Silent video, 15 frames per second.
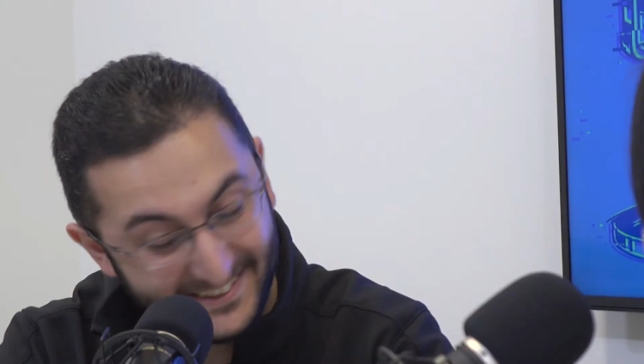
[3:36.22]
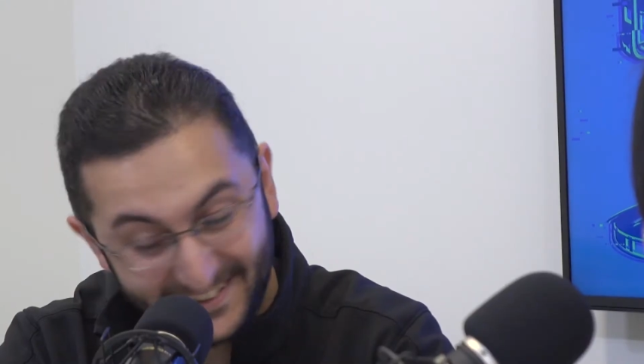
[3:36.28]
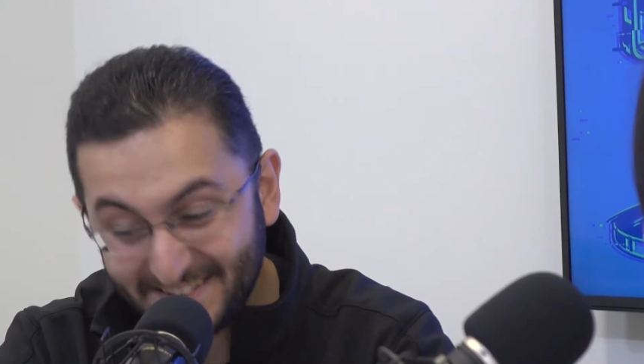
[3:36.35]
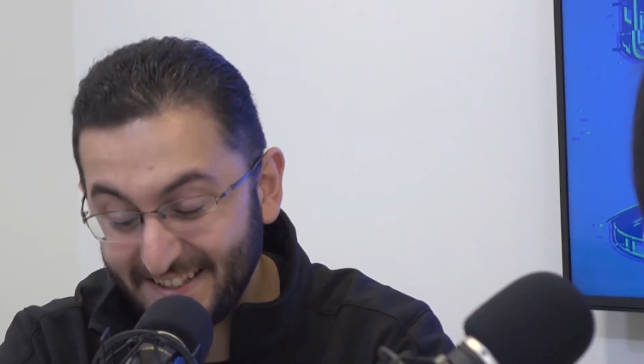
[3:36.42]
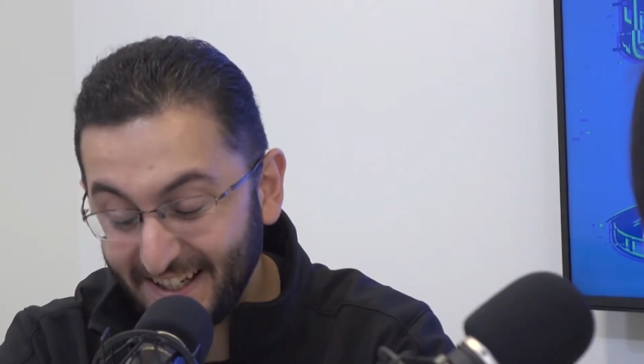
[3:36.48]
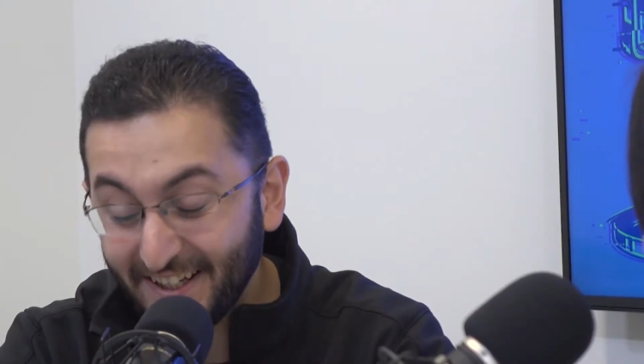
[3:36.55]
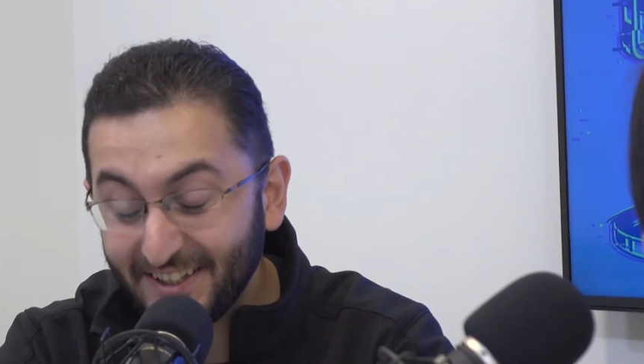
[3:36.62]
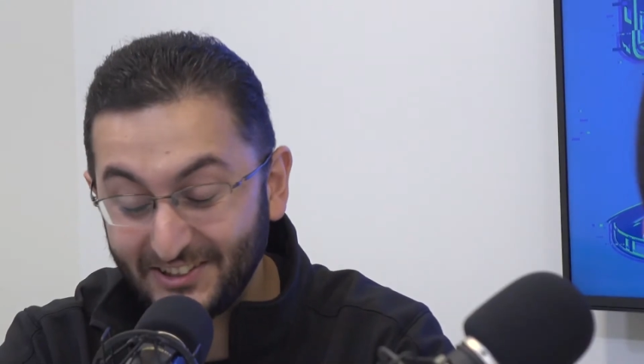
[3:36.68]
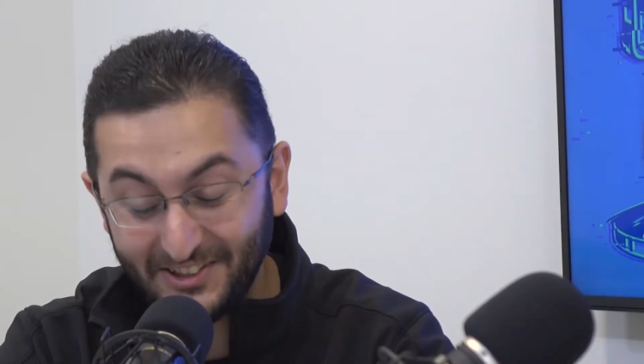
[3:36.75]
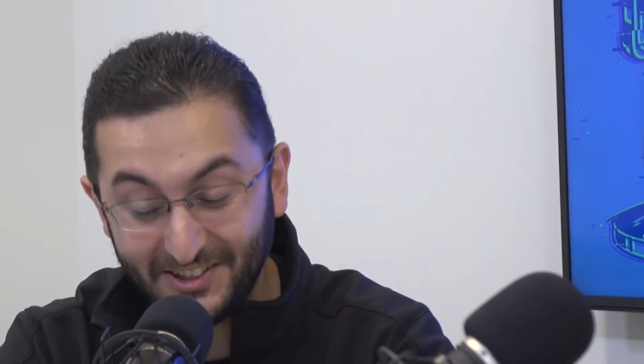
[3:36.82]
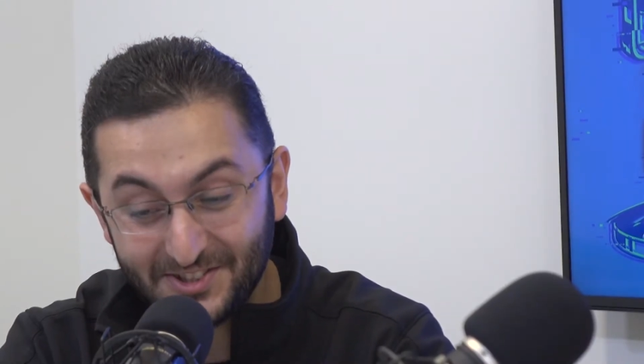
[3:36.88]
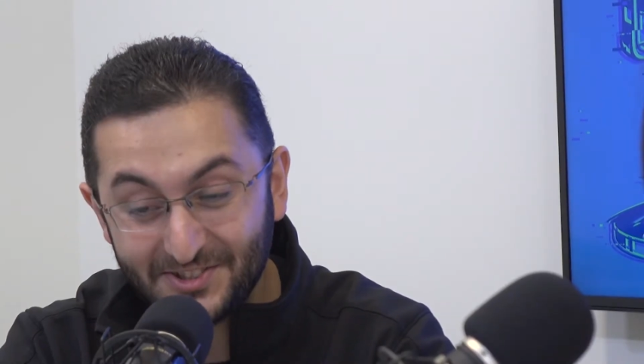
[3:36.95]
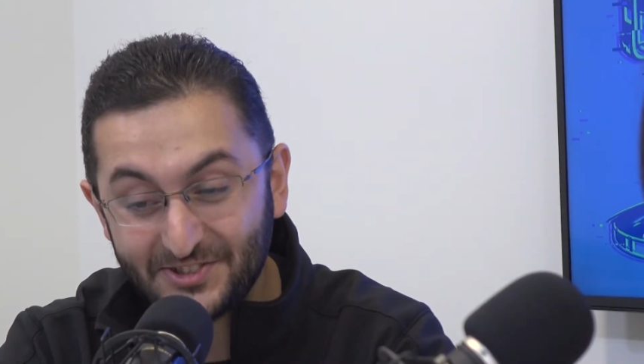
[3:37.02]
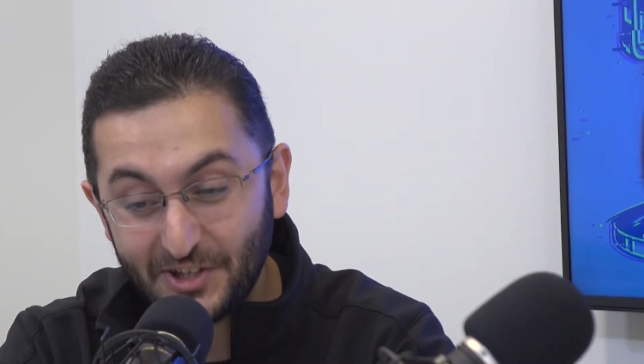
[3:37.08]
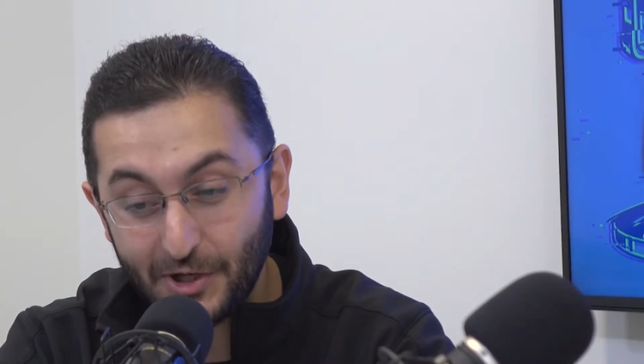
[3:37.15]
Exactly.
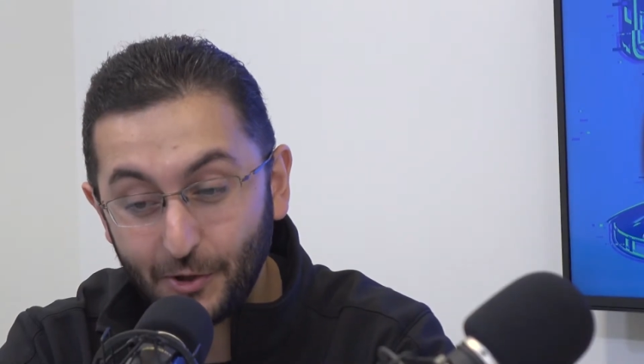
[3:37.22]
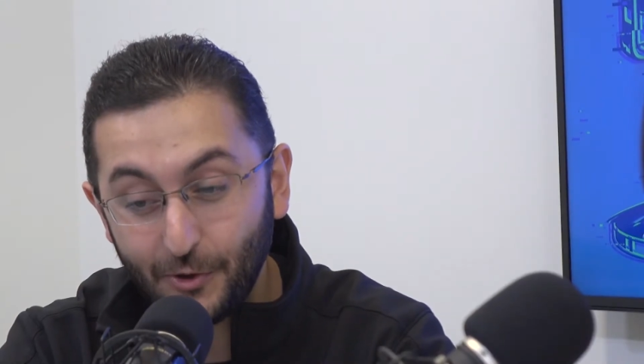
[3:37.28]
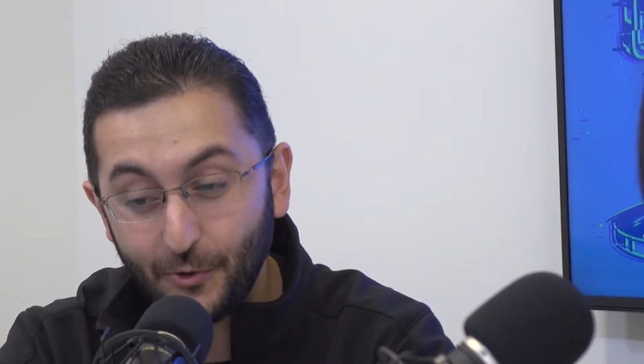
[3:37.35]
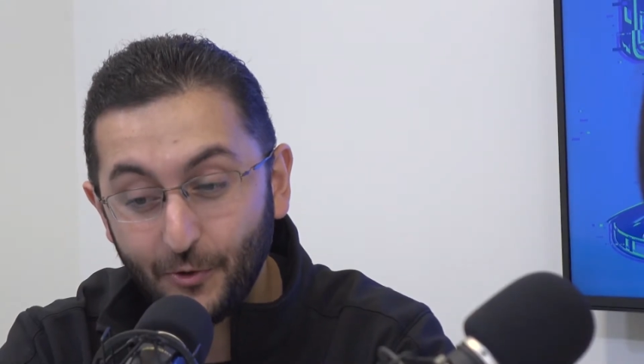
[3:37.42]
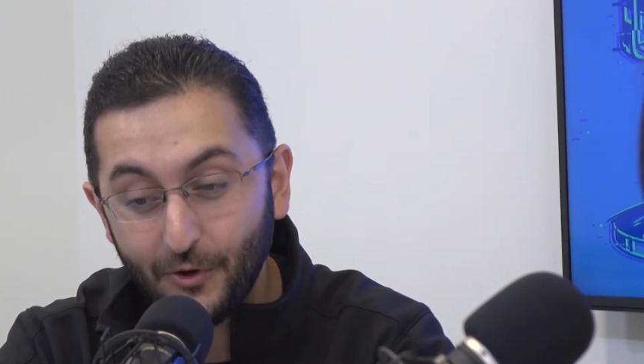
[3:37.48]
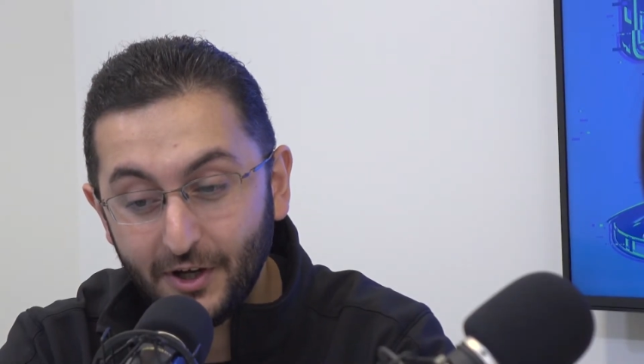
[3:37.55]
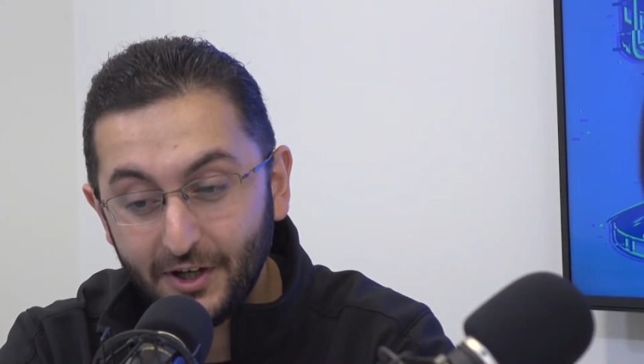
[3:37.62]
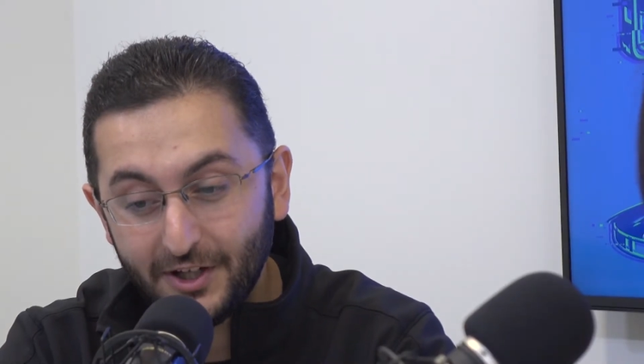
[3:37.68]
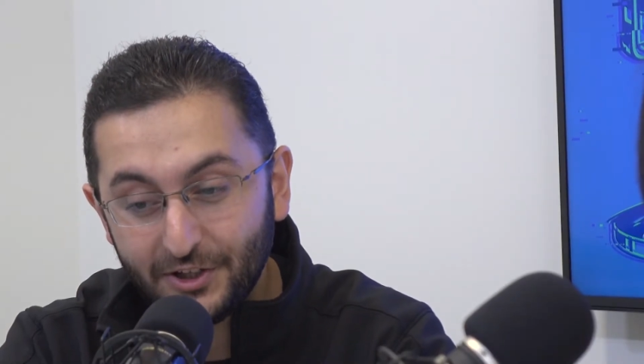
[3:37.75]
So